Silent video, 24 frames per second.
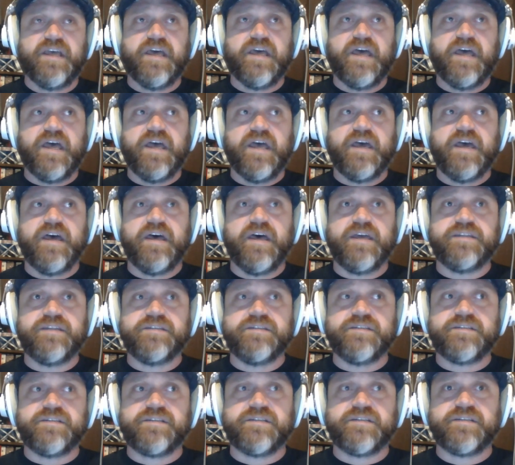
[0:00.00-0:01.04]

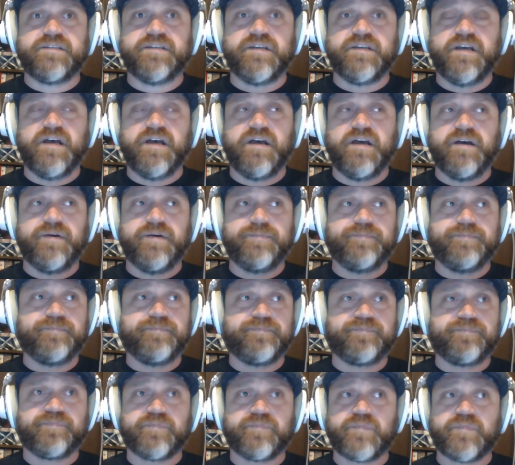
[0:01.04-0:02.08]
and um,
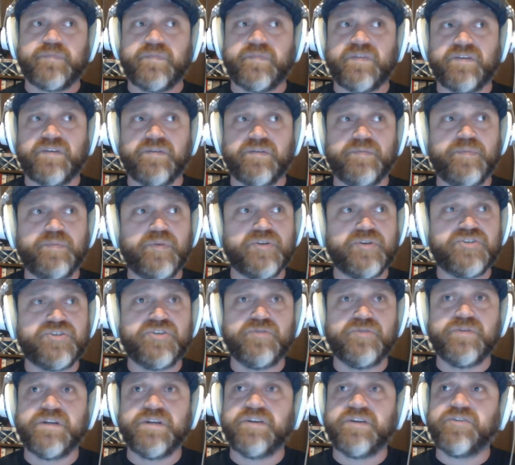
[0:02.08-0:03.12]
put
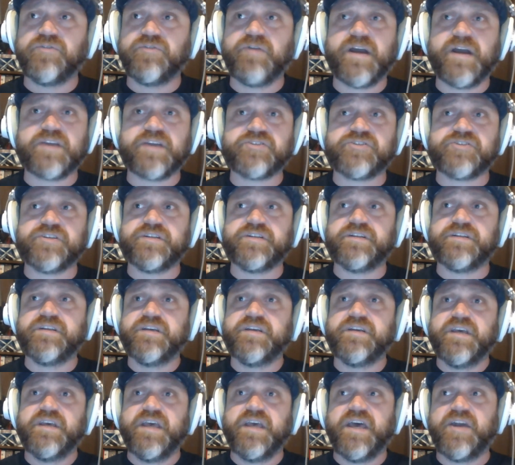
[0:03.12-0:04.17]
you in a direction
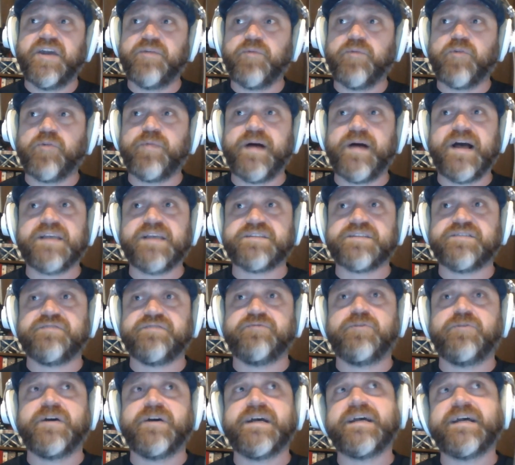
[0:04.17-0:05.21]
in a more positive
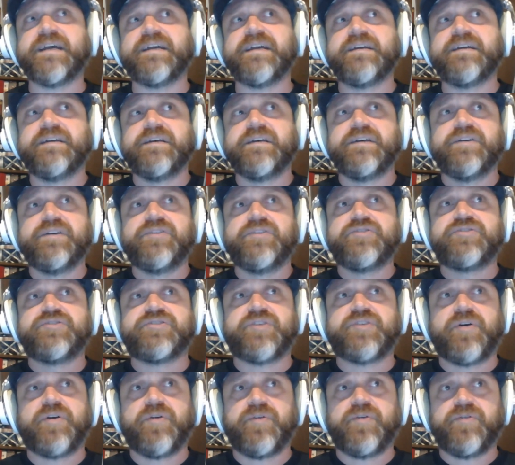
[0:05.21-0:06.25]
way.
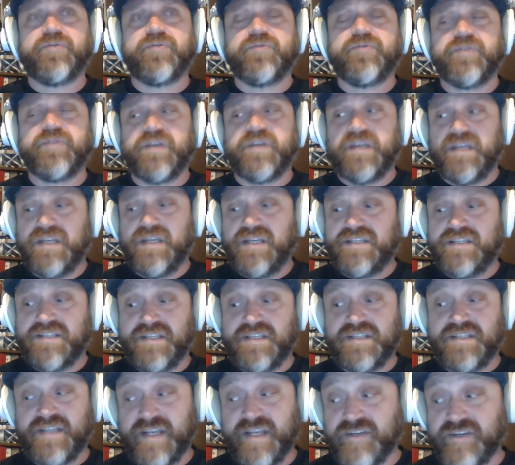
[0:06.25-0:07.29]
So it is
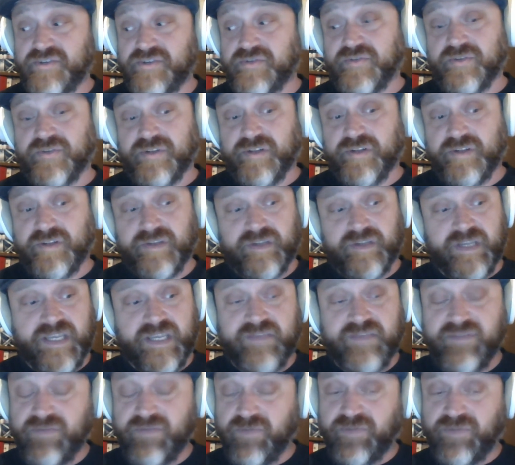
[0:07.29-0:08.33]
essential,
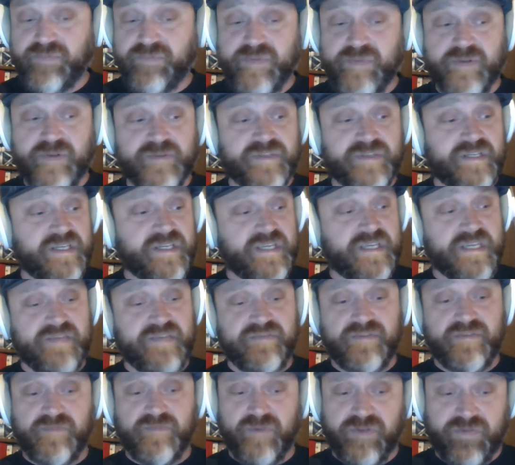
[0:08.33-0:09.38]
even with music,
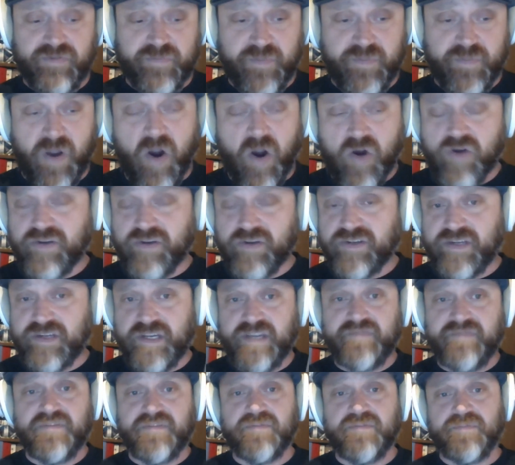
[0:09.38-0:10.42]
even with art,
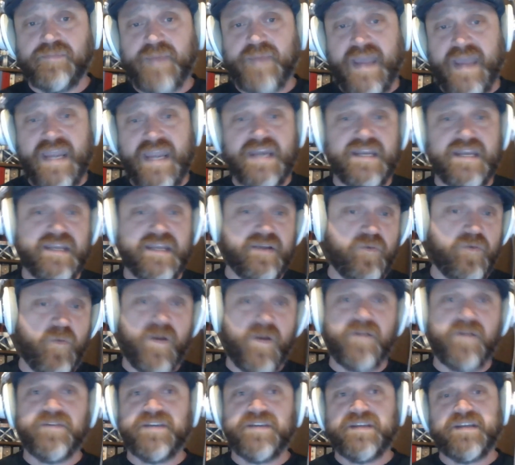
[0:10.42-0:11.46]
even painting,
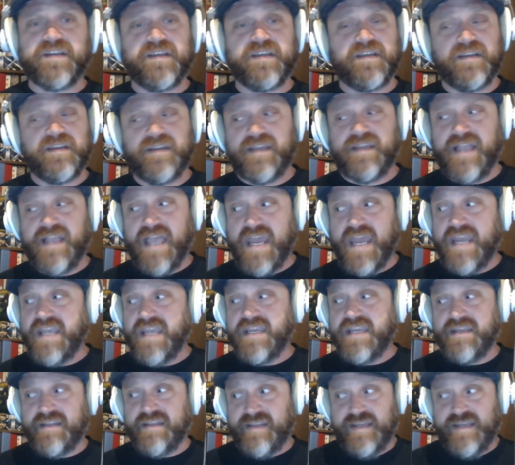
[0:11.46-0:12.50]
welding,
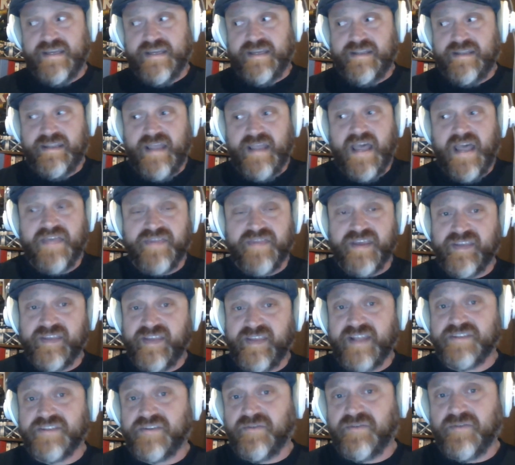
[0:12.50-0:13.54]
anything I think
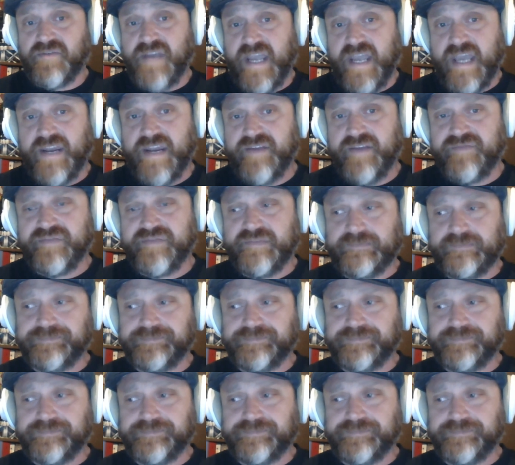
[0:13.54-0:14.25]
that's creative.